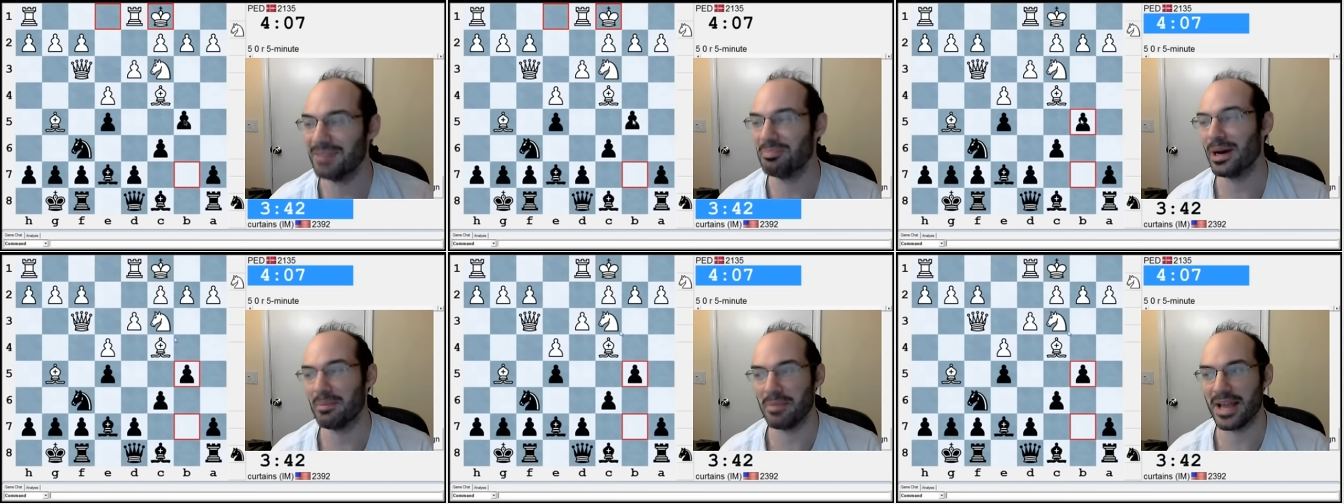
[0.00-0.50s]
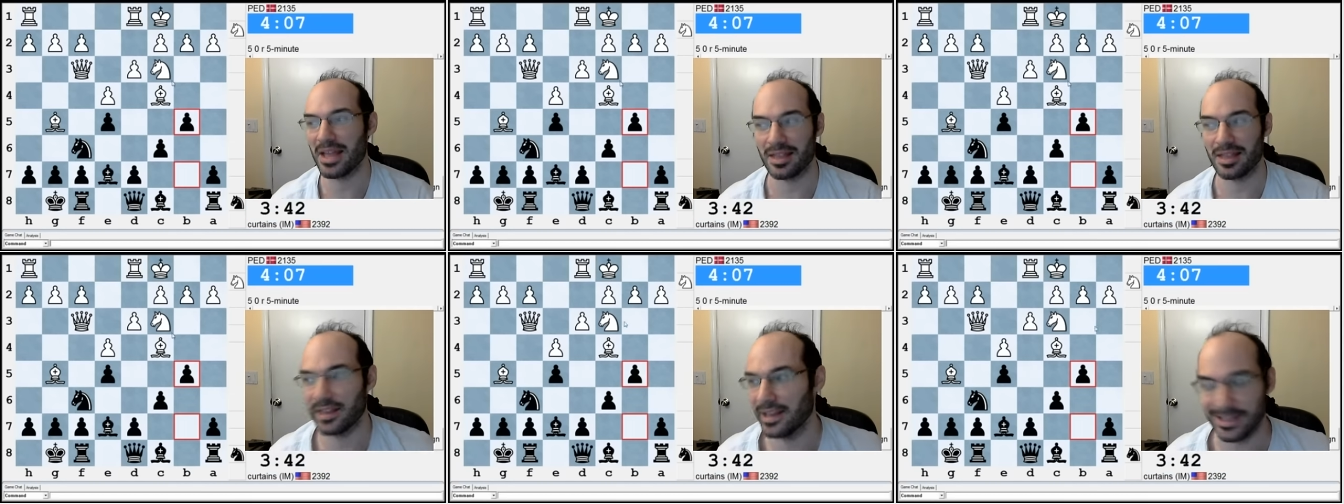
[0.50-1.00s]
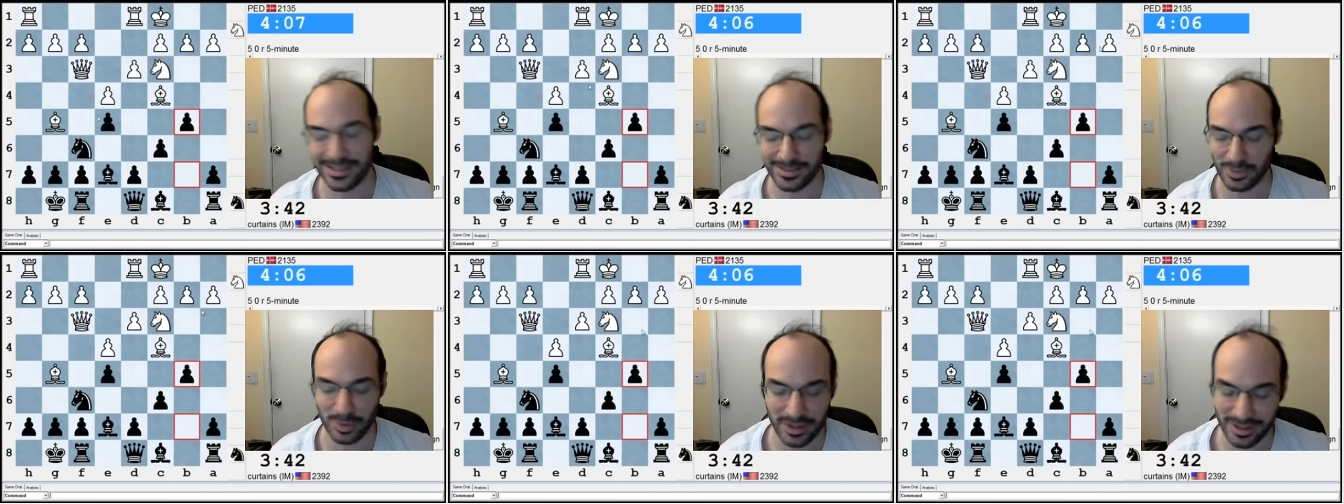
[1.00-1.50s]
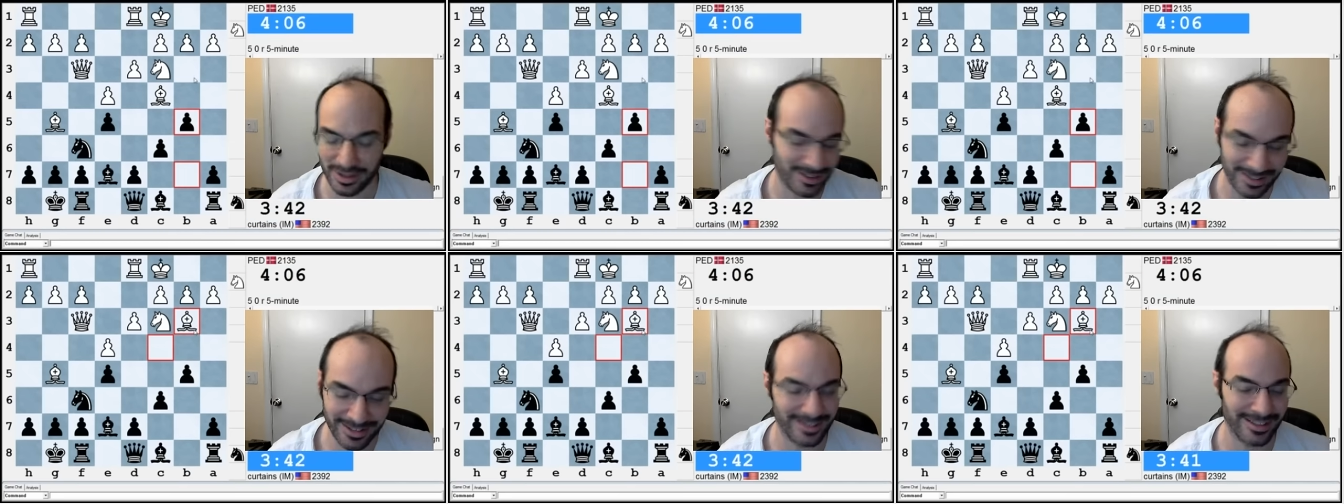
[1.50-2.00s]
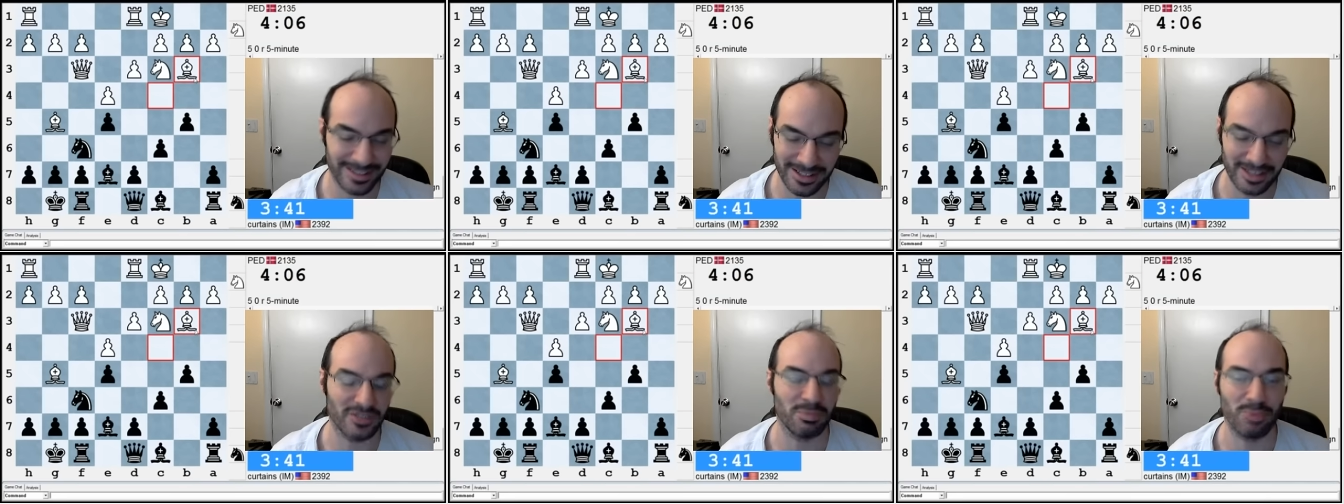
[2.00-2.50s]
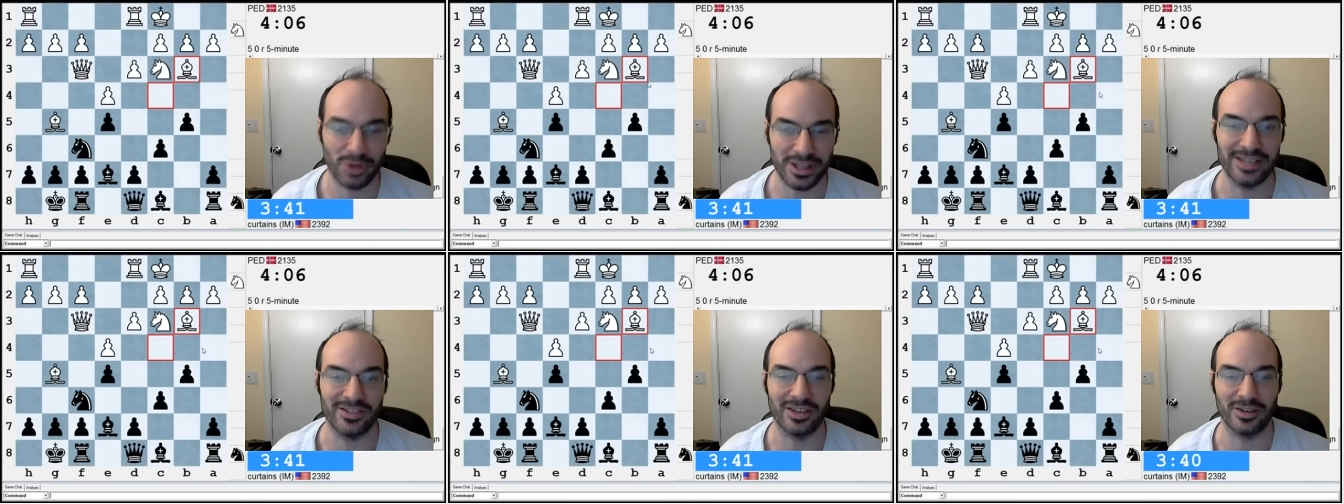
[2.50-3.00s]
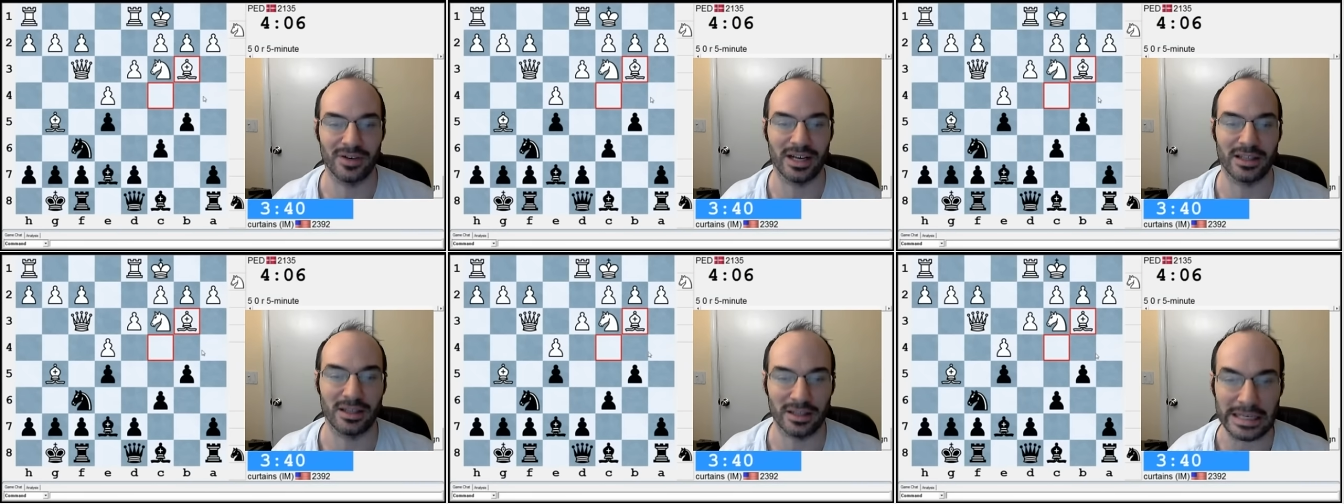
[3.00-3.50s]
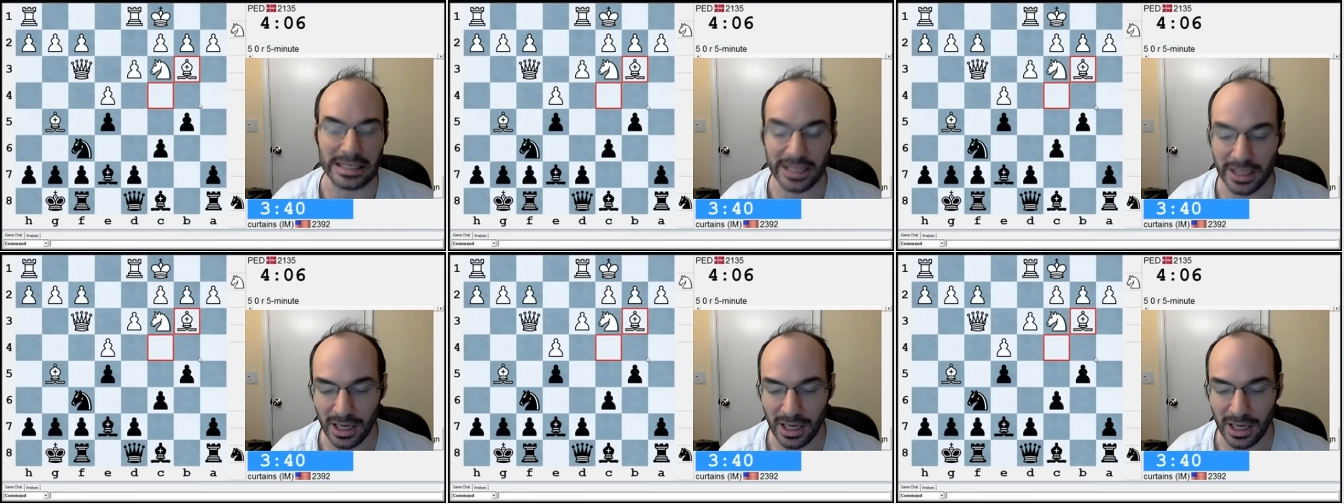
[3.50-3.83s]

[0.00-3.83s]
but basically, just it's pretty easy to find the link.